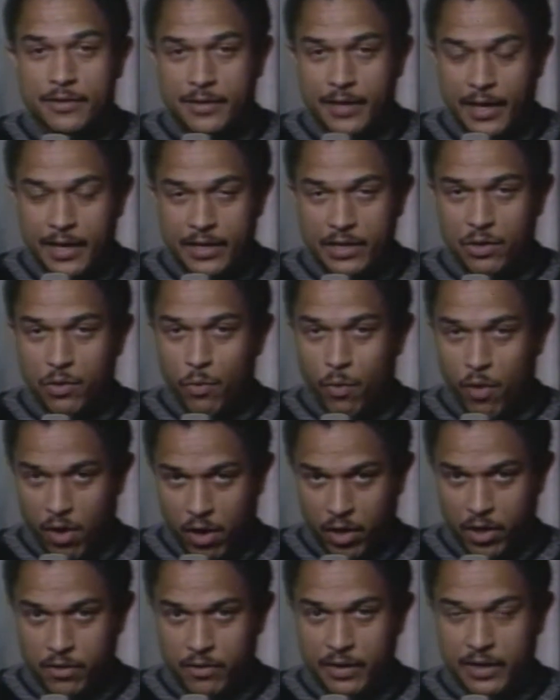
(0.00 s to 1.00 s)
dead in the
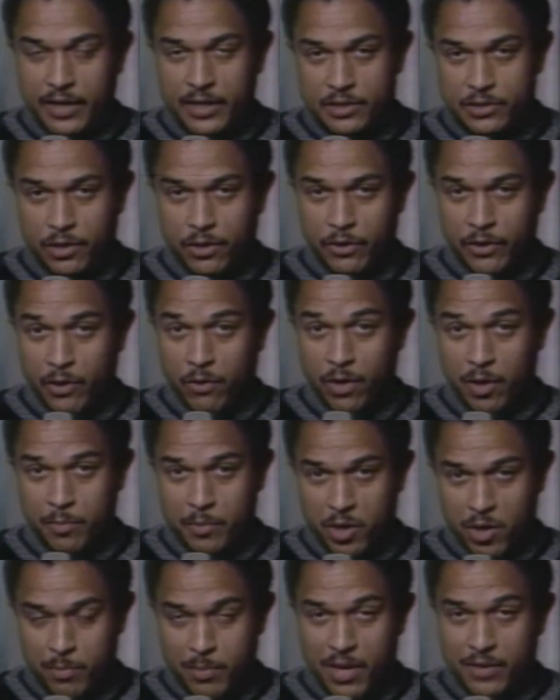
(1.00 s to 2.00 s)
water against Loyola
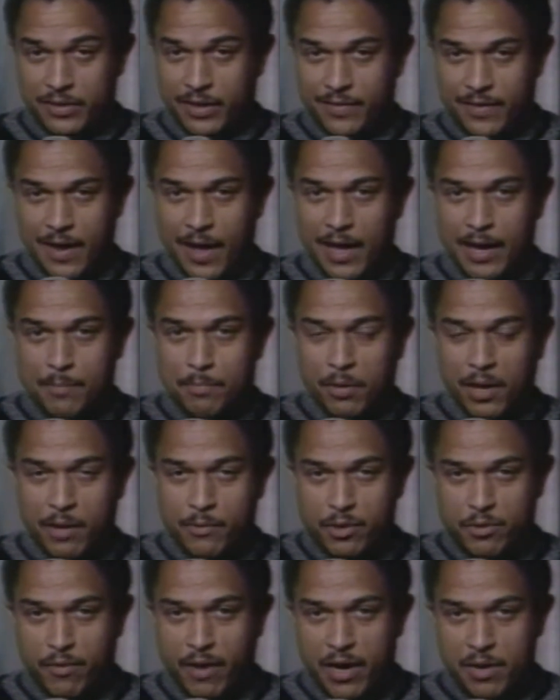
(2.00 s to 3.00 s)
Marymount. They've got to play
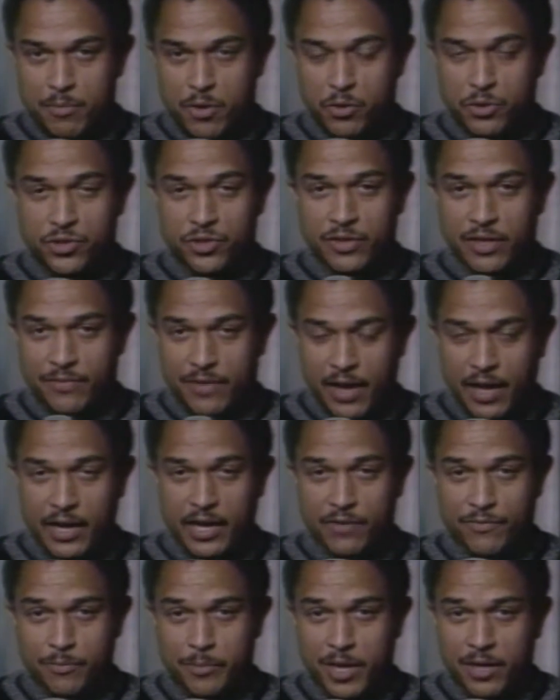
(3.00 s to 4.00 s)
with great emotion. They've got to
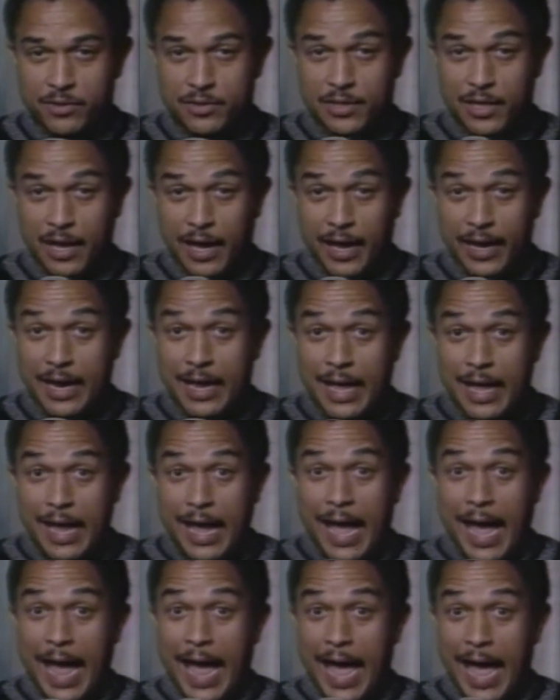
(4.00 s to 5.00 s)
hit from outside.
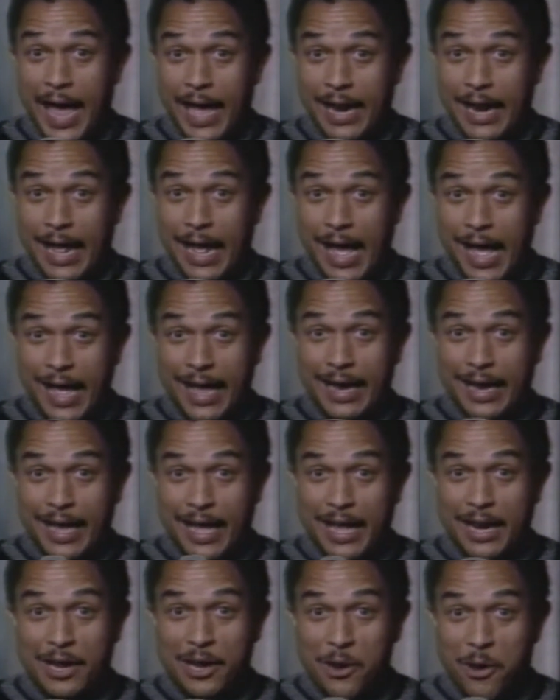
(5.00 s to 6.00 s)
And I
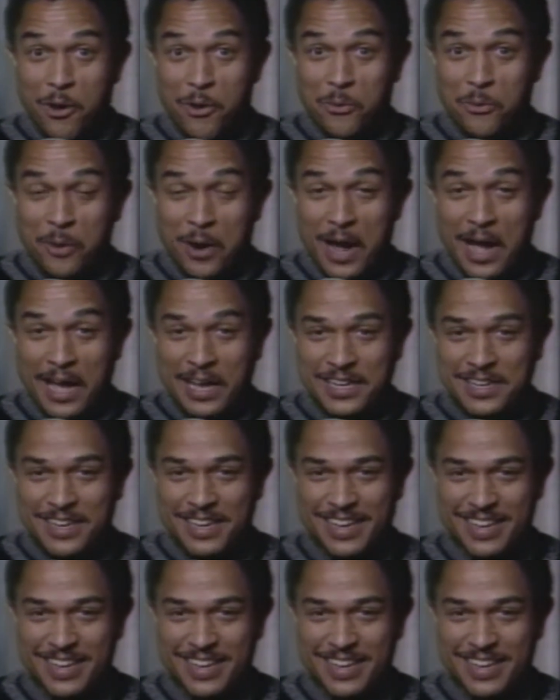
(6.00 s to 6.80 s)
got to go, Ron.